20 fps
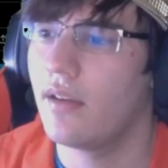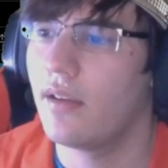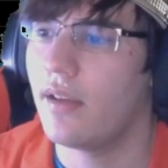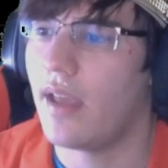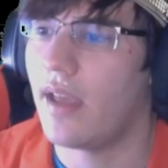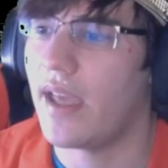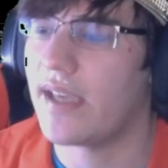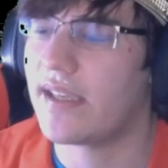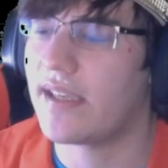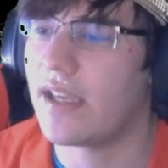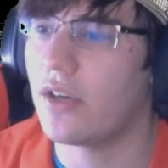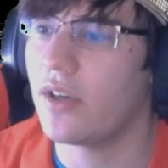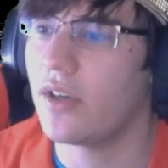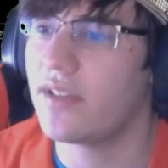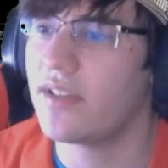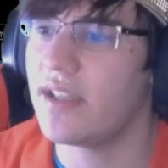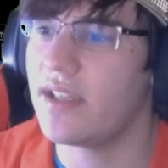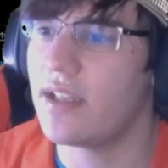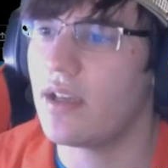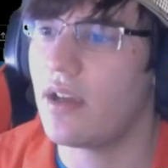a
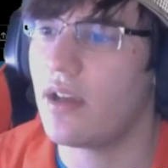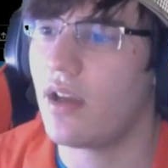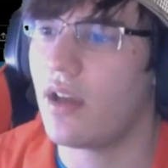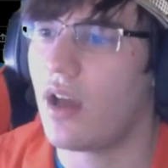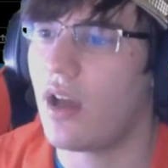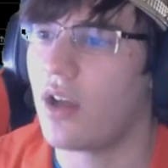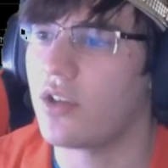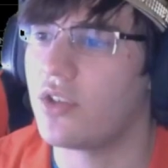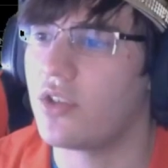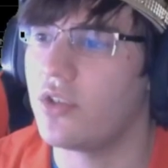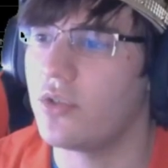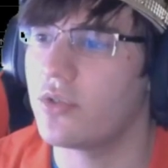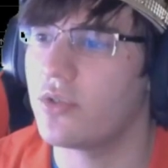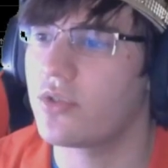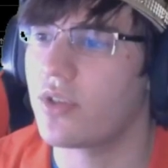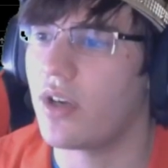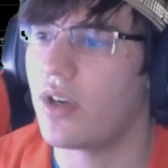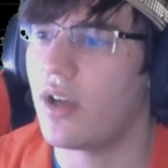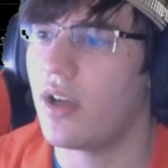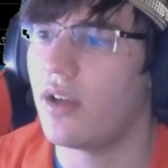Giratina, a
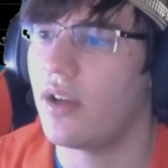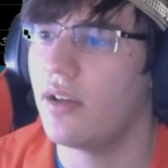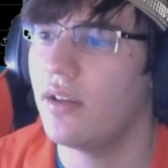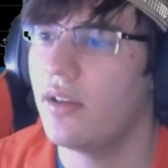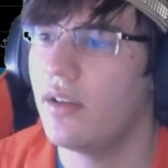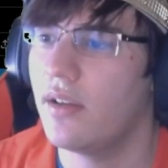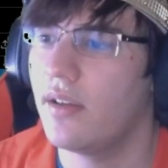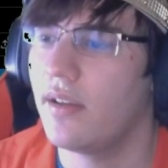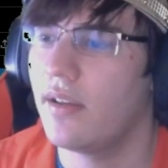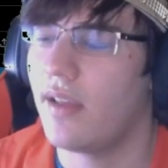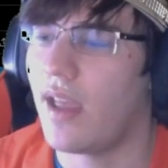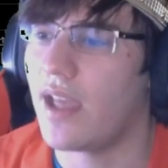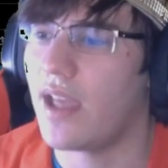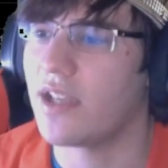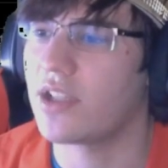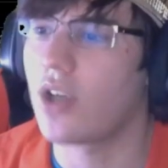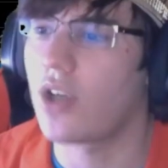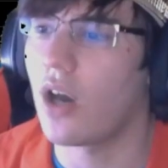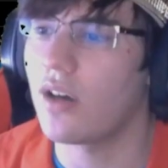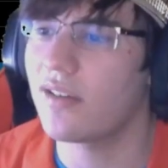Goodra,
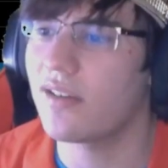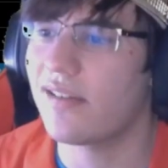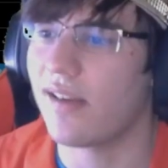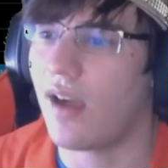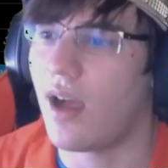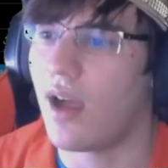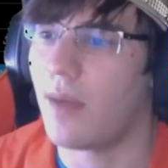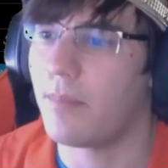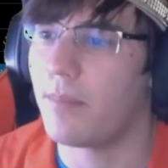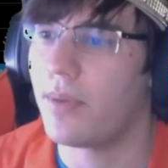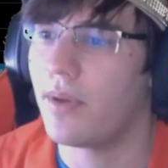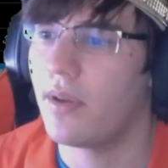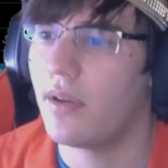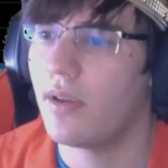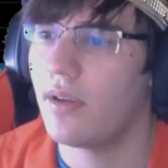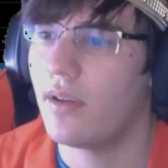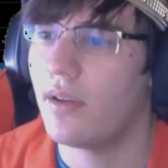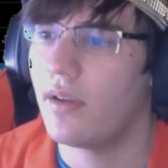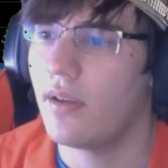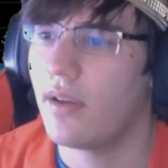a Garchomp,
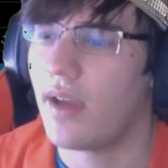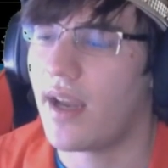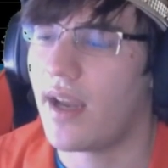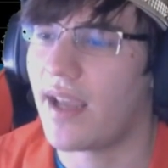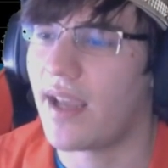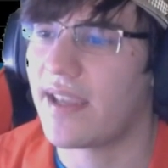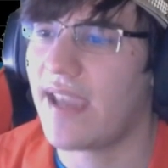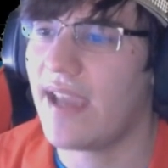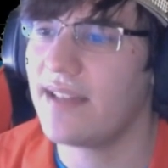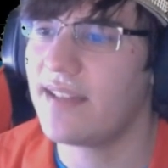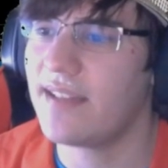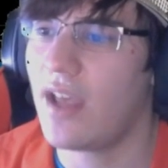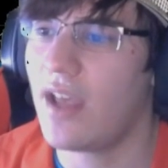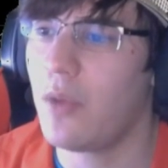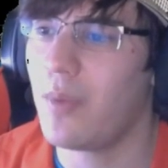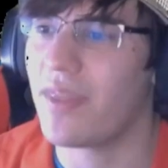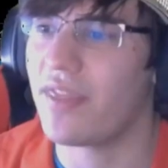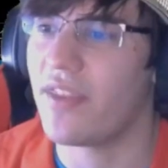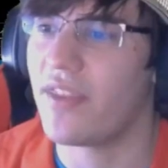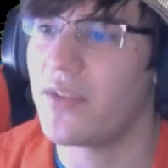and I can't
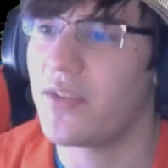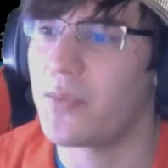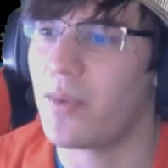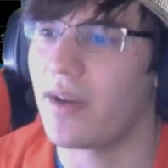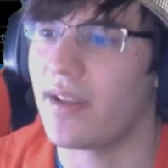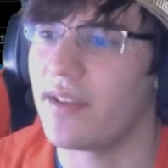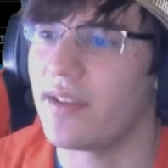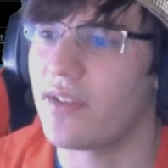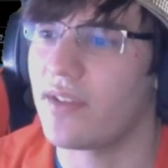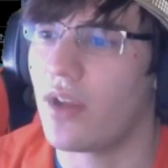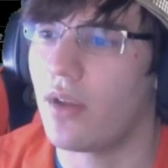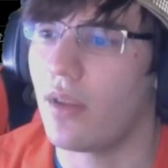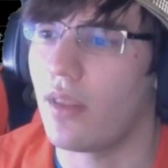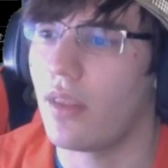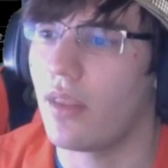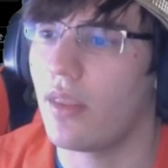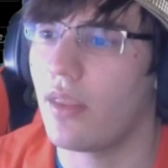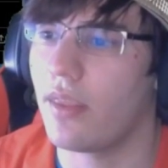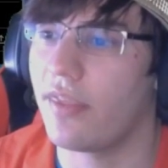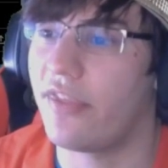tell what this one is.
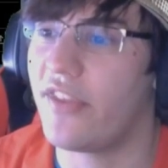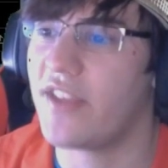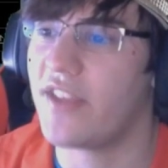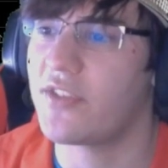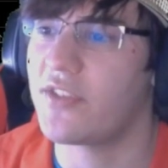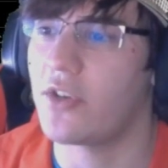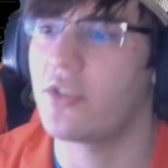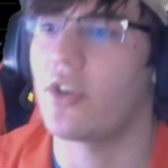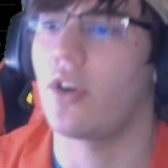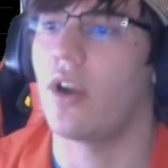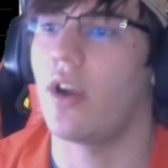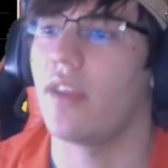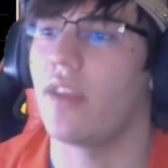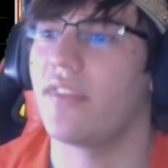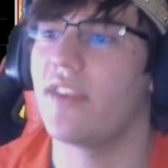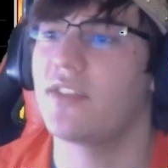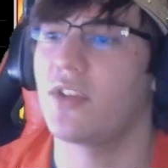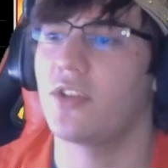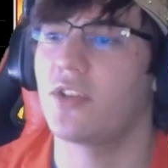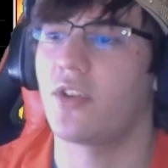These are
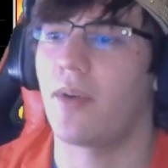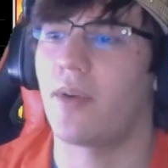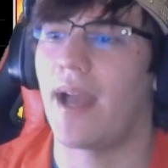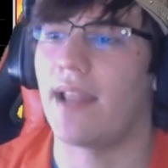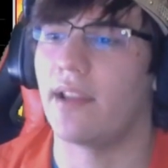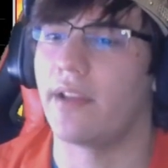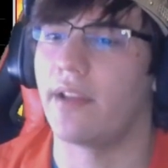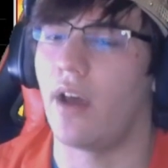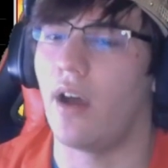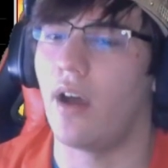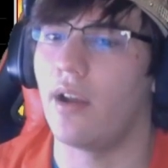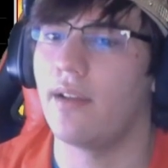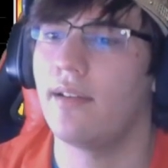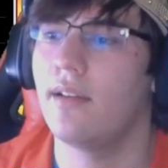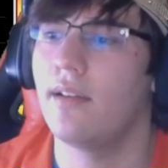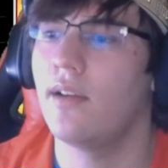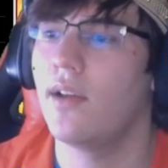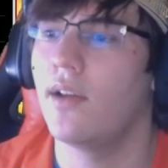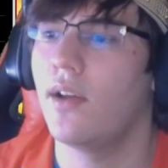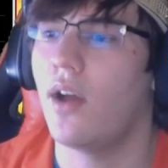Duraludon.
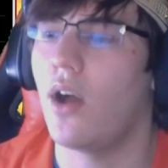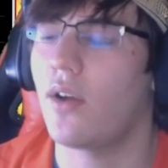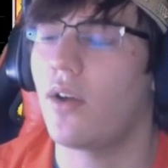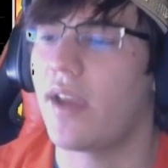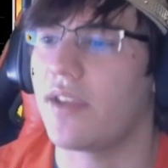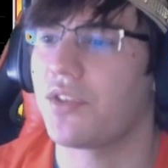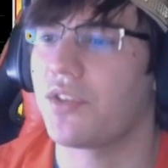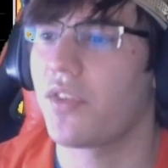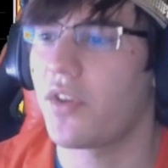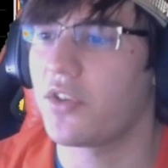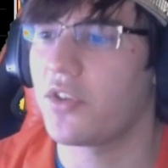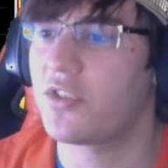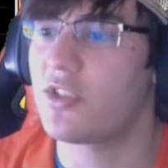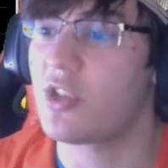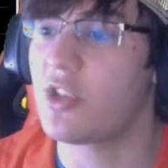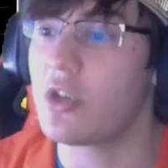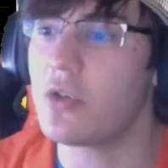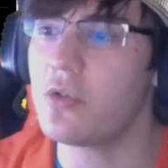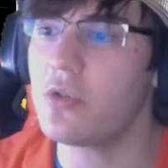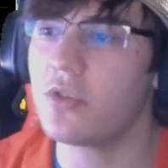Okay, so there's
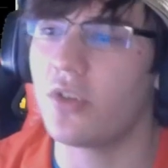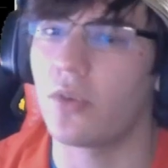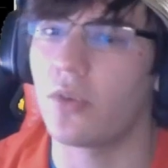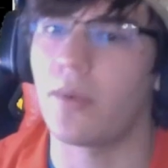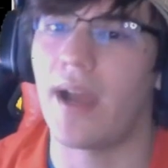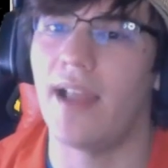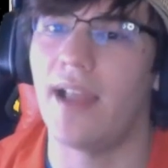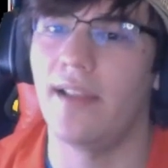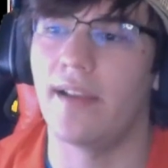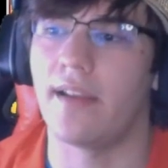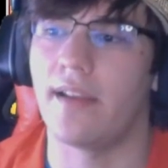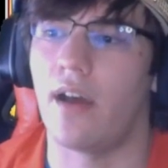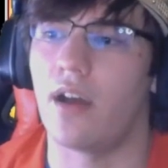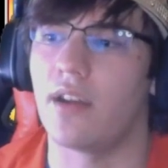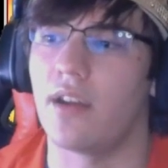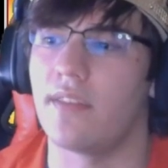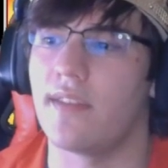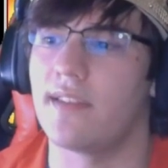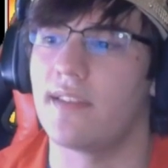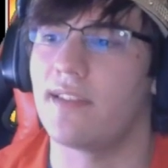2
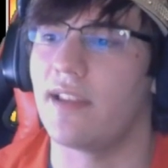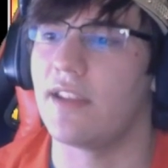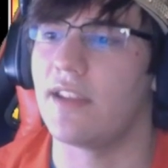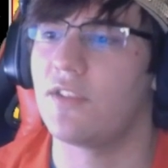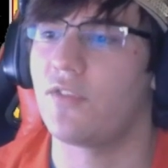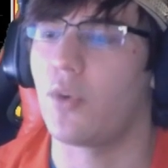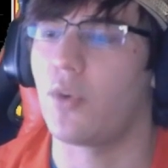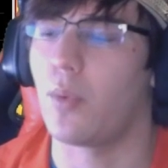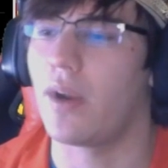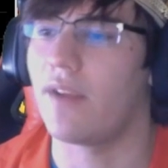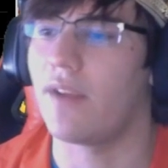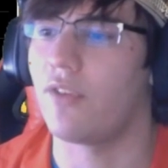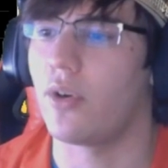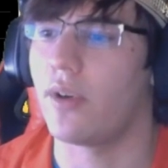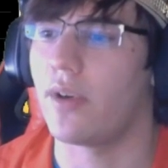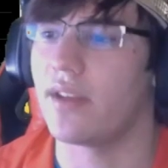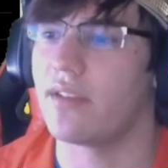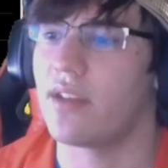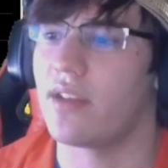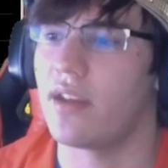Duraludon in this list for whatever
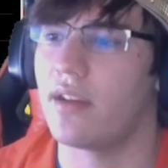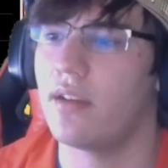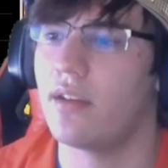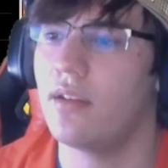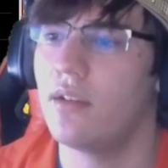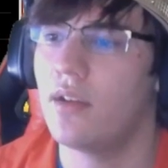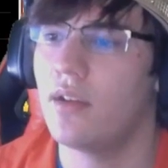reason.